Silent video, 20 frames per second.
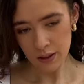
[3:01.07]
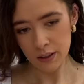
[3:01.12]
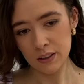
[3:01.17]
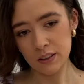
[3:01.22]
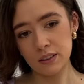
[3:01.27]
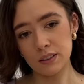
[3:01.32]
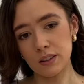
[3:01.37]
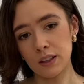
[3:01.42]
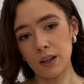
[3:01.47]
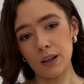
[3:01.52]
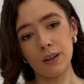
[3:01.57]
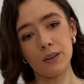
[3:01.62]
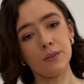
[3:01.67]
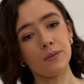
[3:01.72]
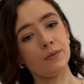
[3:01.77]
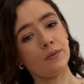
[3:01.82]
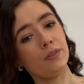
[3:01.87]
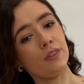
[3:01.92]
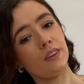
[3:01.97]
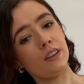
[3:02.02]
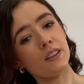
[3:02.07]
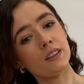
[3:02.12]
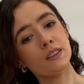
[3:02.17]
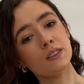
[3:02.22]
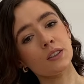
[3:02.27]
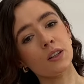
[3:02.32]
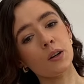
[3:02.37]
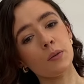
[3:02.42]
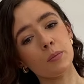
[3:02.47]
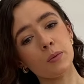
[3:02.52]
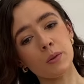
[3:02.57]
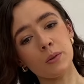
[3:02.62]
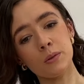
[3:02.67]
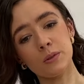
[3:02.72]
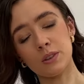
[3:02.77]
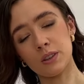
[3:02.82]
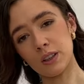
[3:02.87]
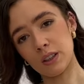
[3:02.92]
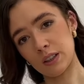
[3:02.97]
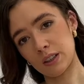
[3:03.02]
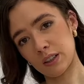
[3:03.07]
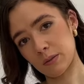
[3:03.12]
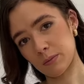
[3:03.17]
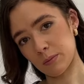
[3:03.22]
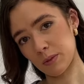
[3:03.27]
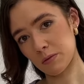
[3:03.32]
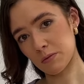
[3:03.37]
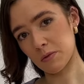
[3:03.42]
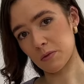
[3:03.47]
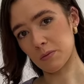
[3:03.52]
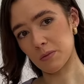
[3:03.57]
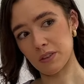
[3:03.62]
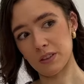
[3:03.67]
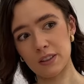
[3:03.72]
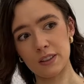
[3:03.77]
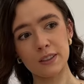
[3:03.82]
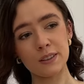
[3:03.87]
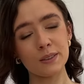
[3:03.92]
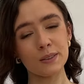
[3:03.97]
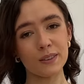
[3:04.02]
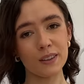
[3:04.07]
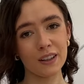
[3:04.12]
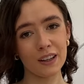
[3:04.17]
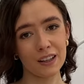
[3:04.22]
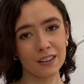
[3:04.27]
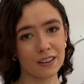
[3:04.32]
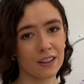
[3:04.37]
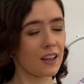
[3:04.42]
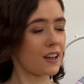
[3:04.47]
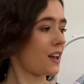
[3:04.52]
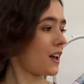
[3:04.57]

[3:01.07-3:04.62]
So this top also can be worn with this one,